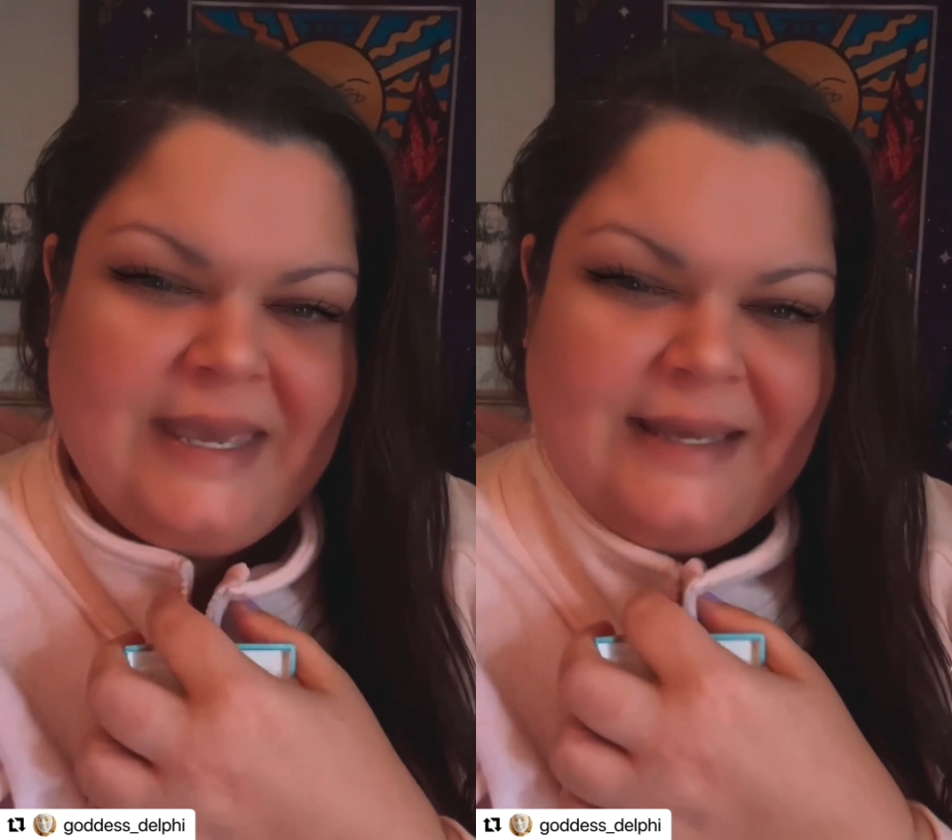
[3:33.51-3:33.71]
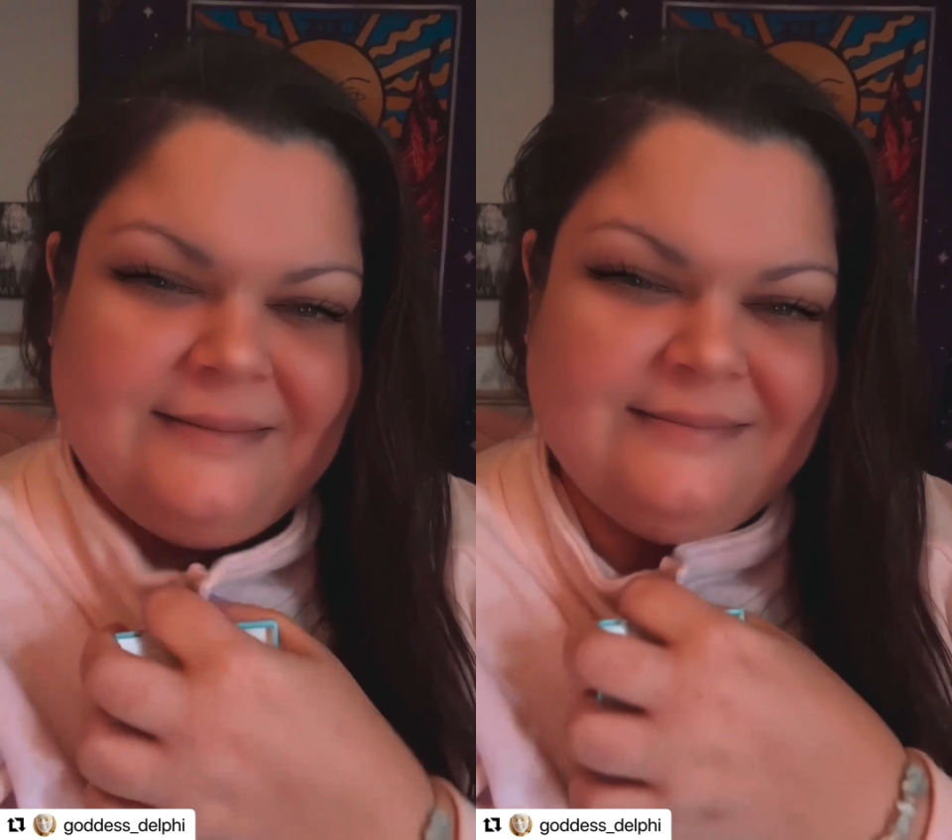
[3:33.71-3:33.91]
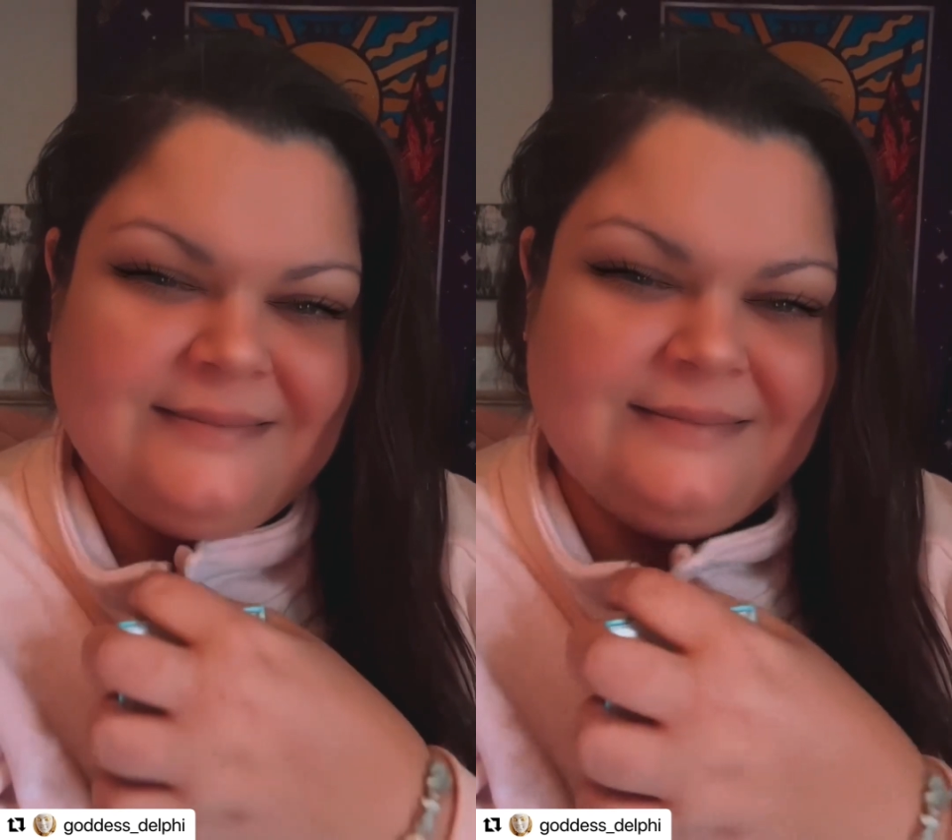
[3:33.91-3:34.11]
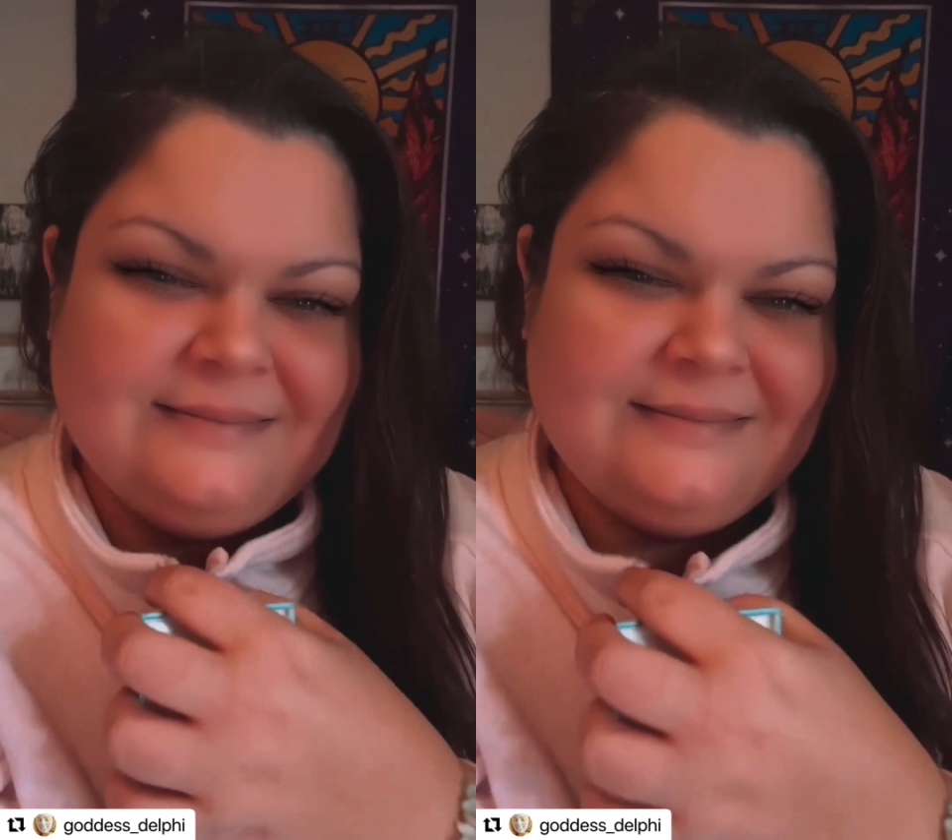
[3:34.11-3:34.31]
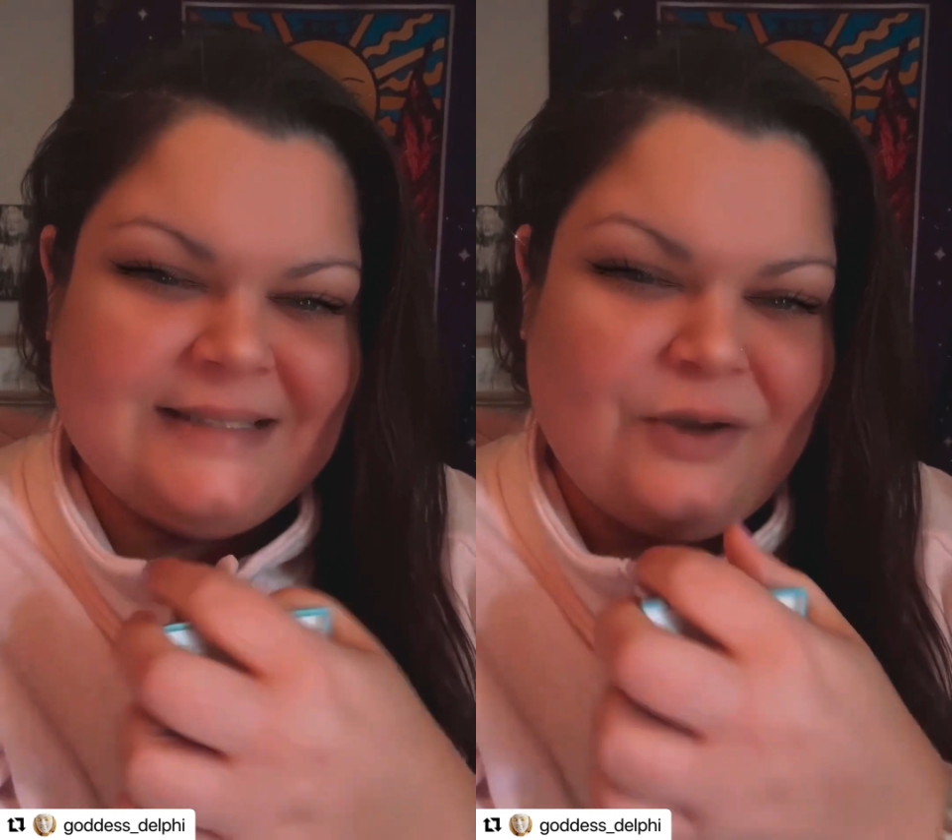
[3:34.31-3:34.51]
it.
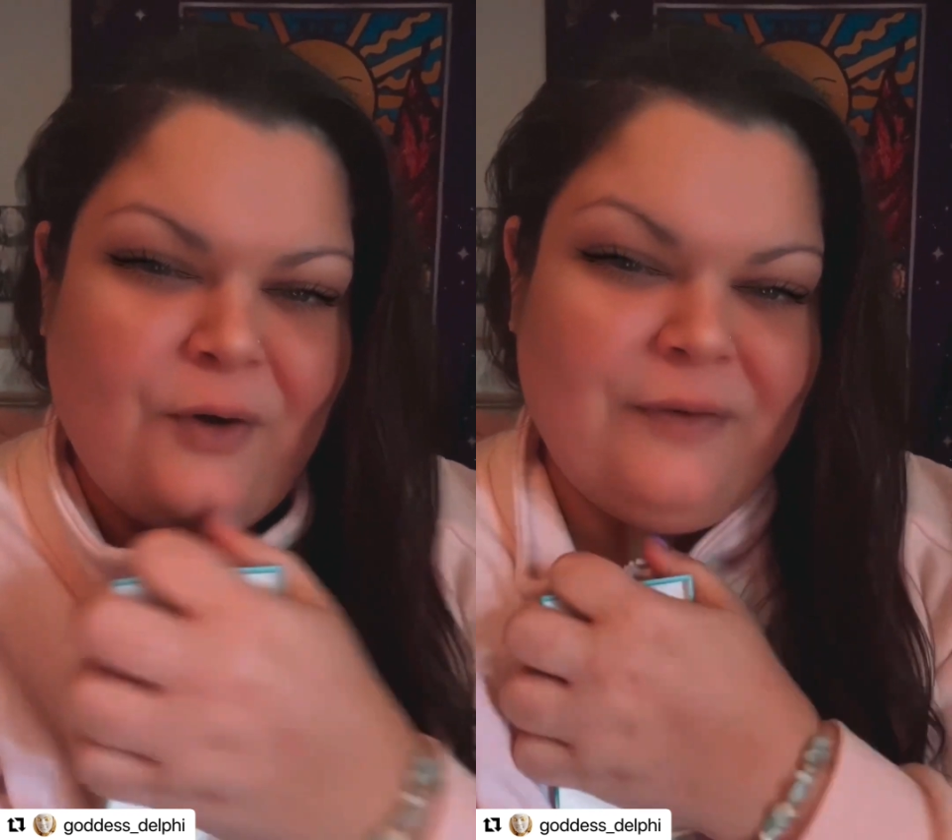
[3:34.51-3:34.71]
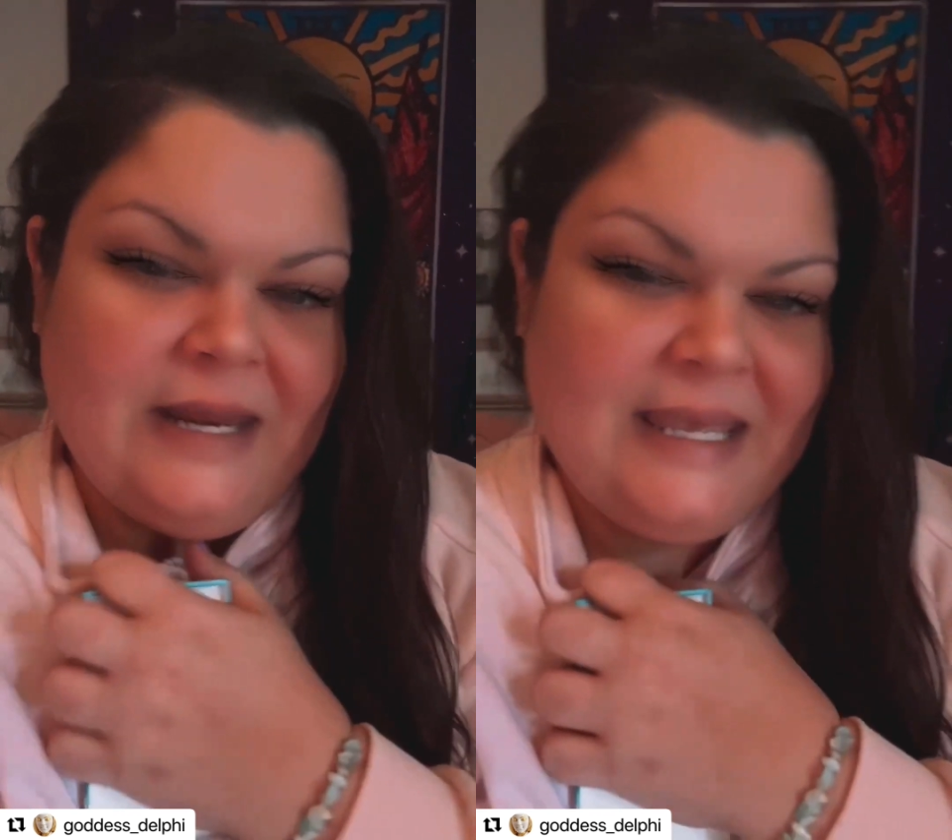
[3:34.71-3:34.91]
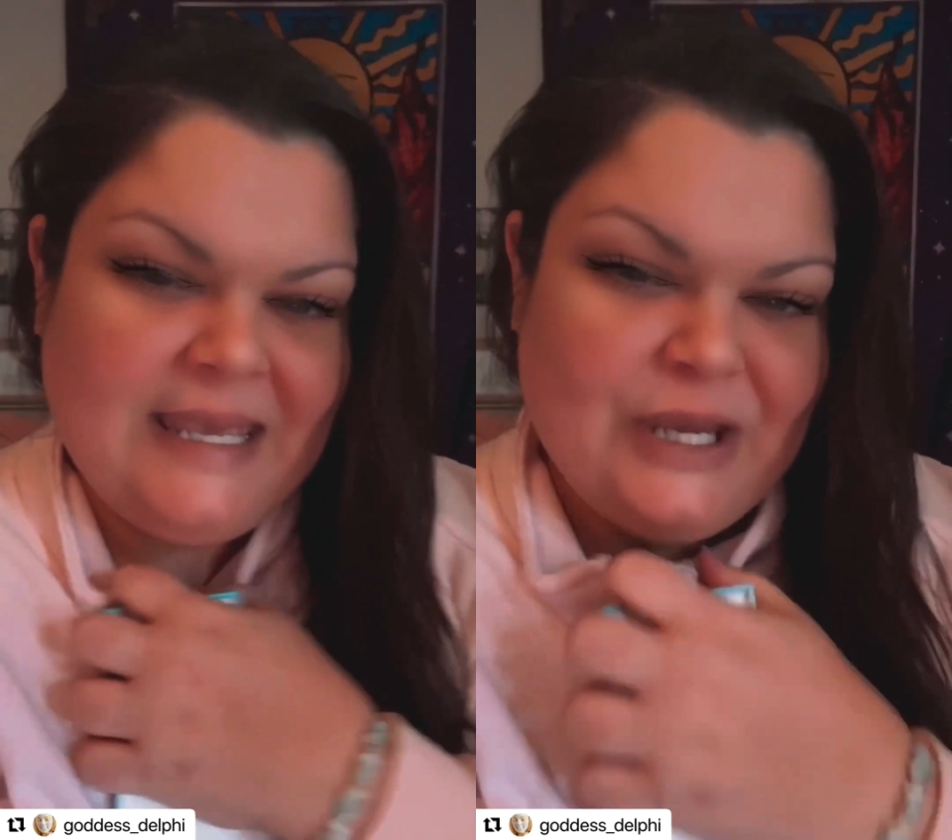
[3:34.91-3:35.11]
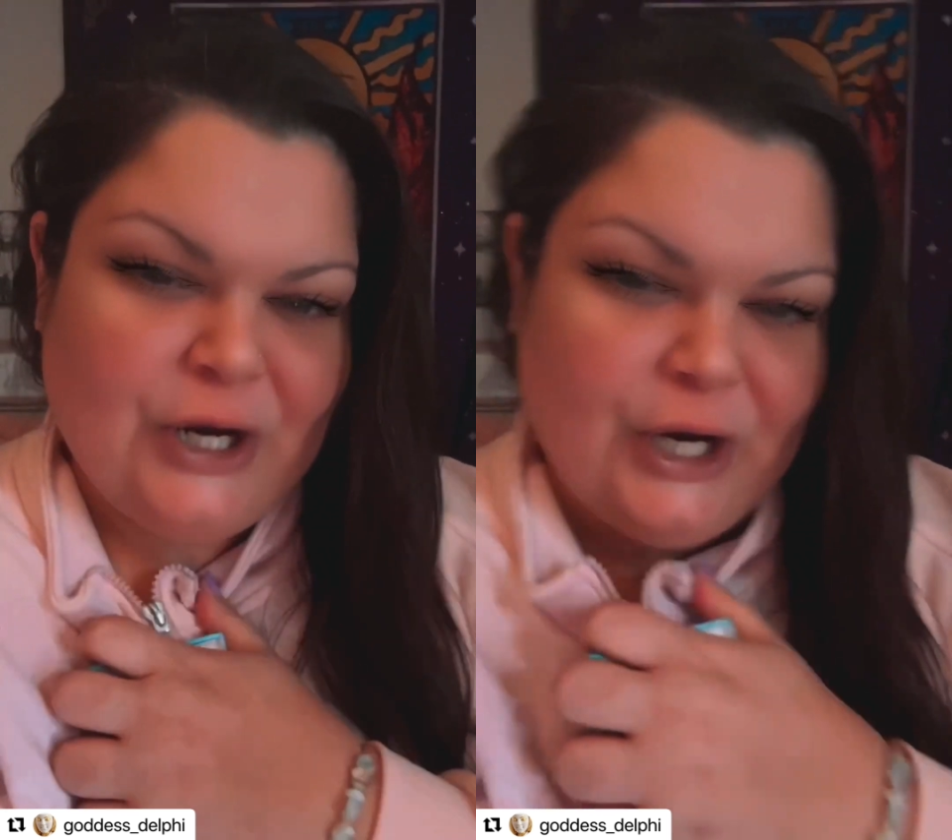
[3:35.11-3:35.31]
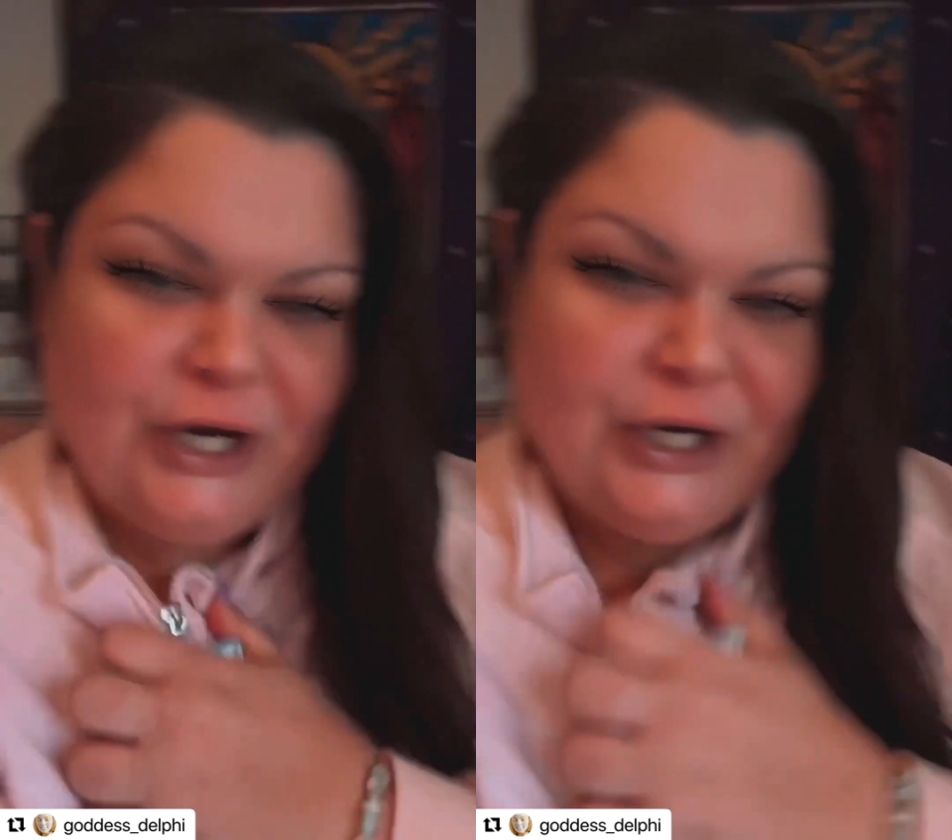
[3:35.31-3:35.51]
It's already here.